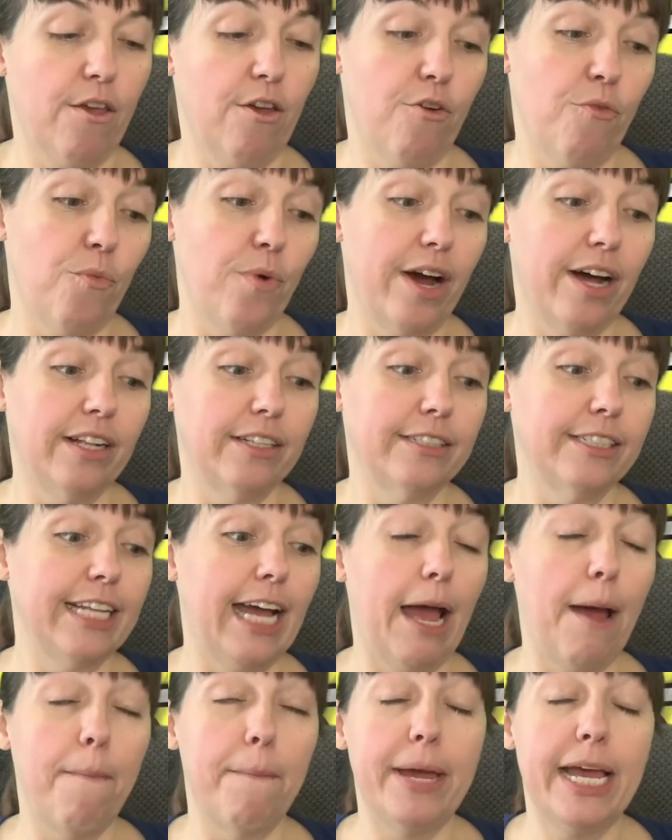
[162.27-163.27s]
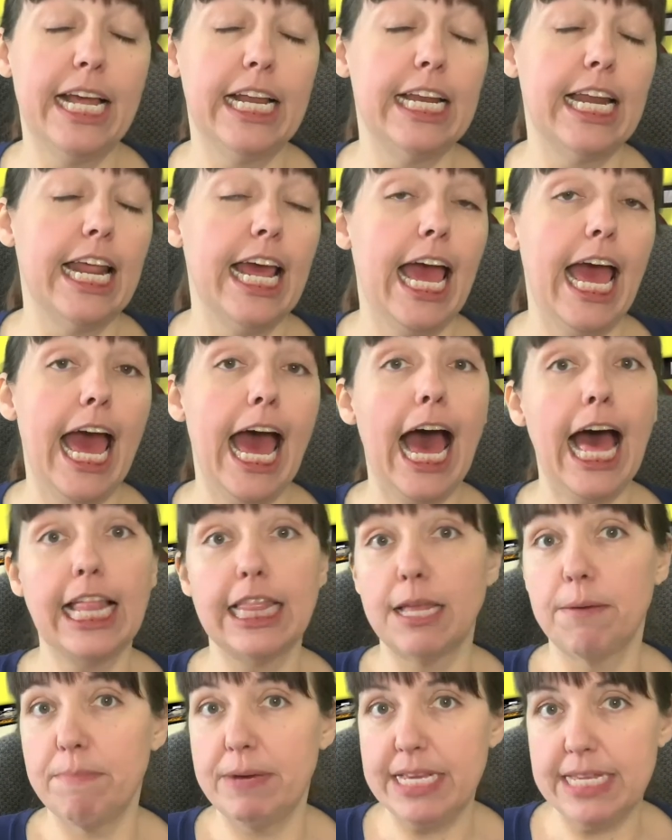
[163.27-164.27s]
Well, I mean, I
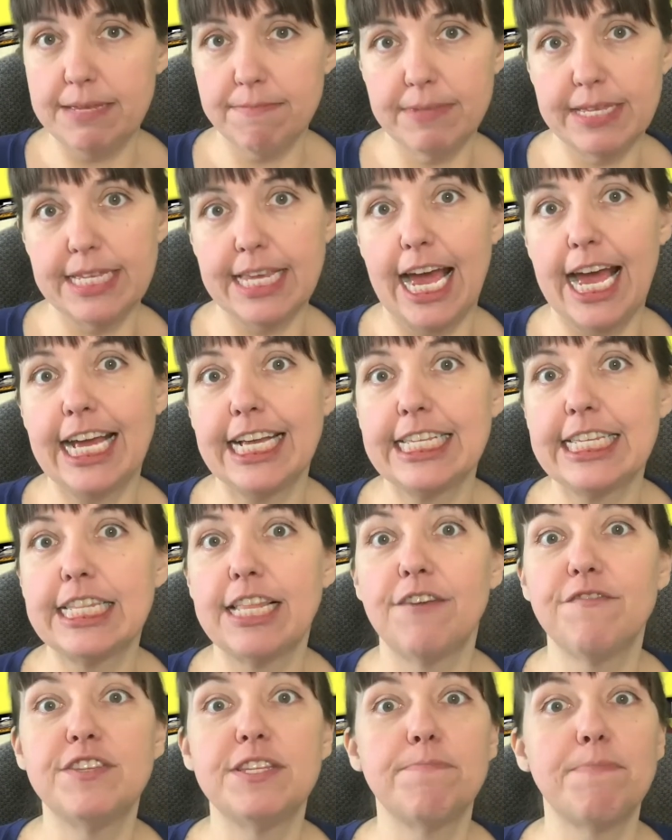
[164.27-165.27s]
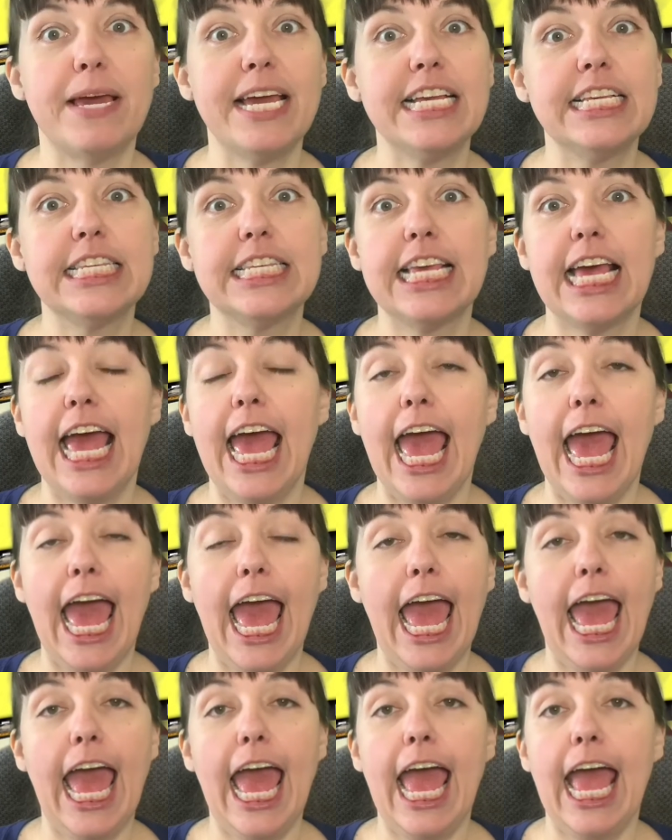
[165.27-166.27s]
love me some science, love space,
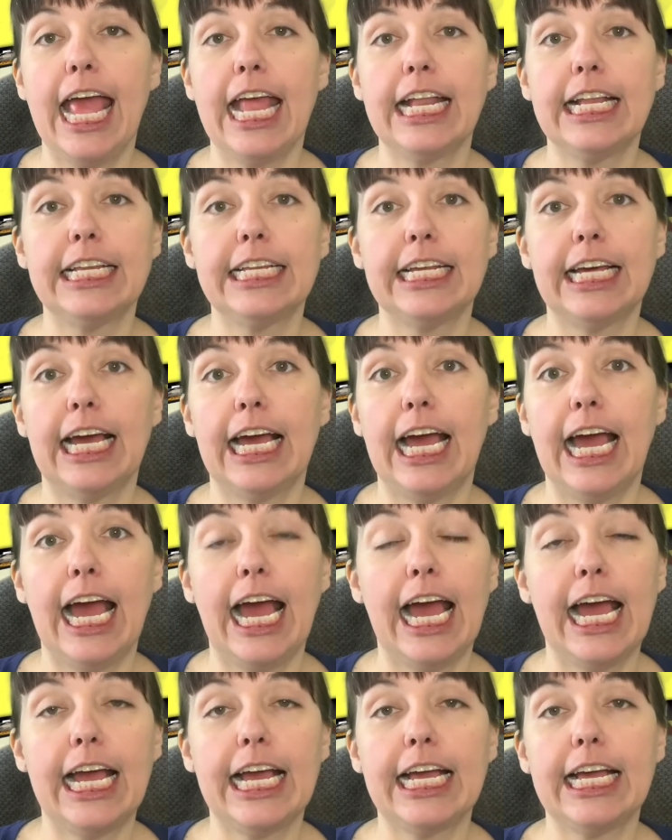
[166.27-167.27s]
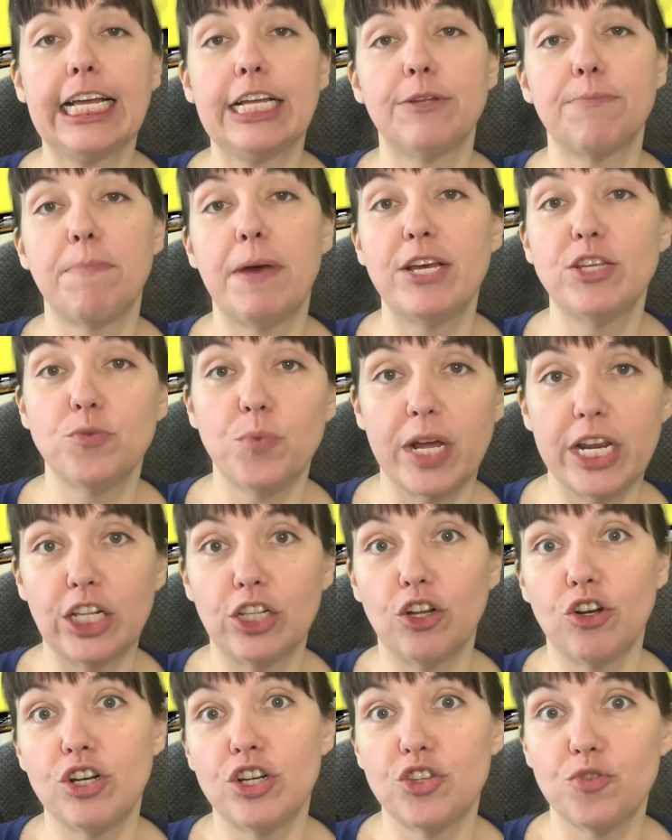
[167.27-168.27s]
and the best way to
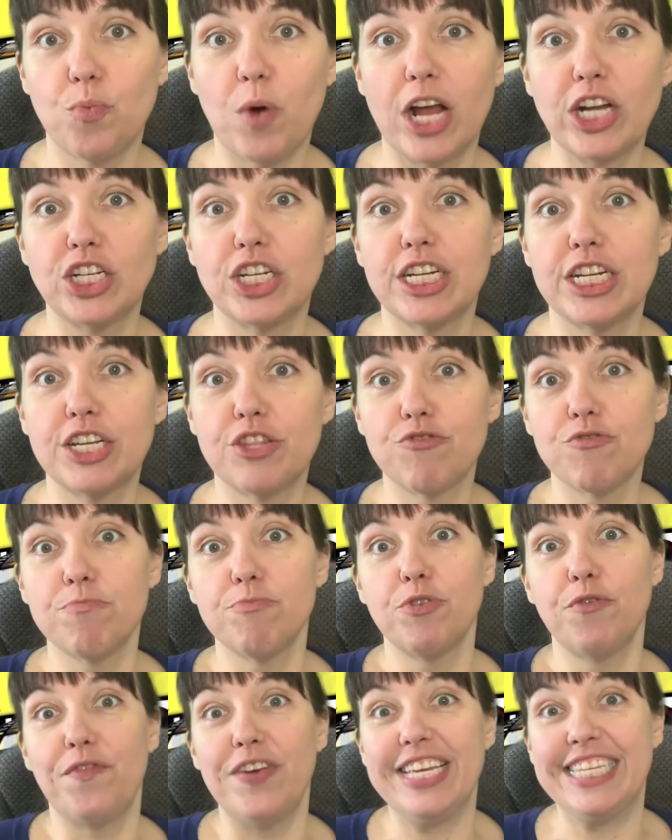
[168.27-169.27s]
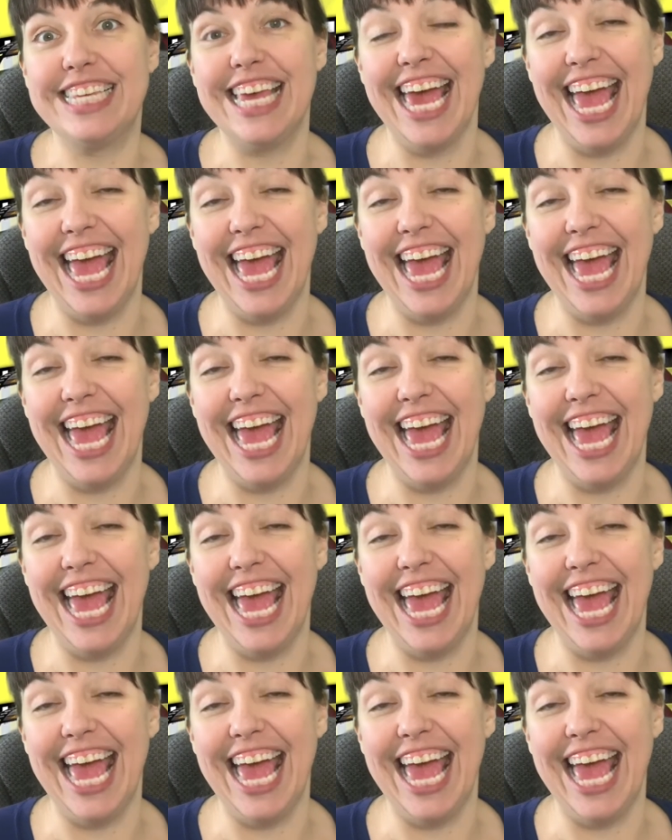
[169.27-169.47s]
learn it's watching it through movies.